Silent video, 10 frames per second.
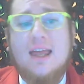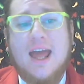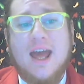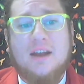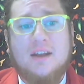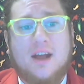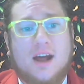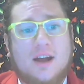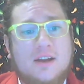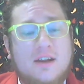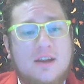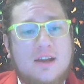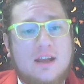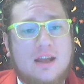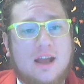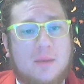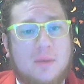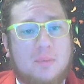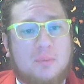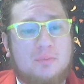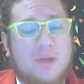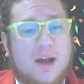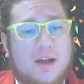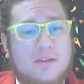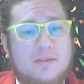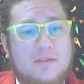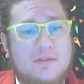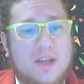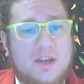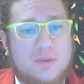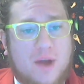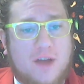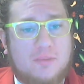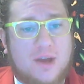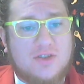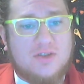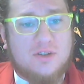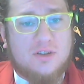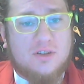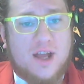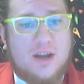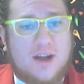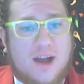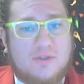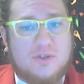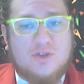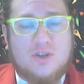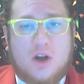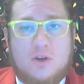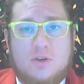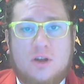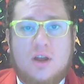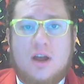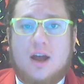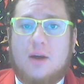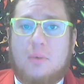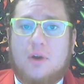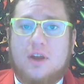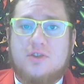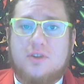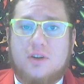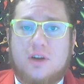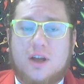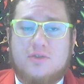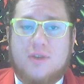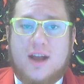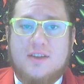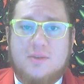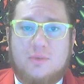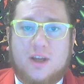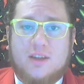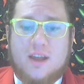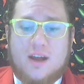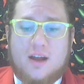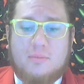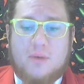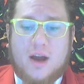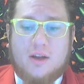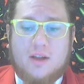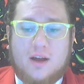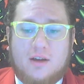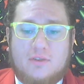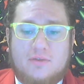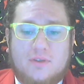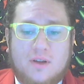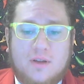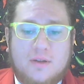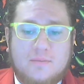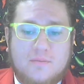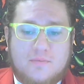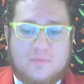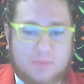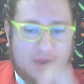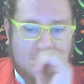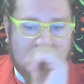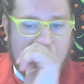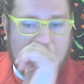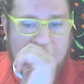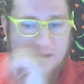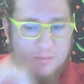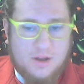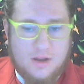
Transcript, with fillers: and uh, I'm gonna uh, send you a private message a little later after the show uh, we'll get your address and we'll get the bottle of um,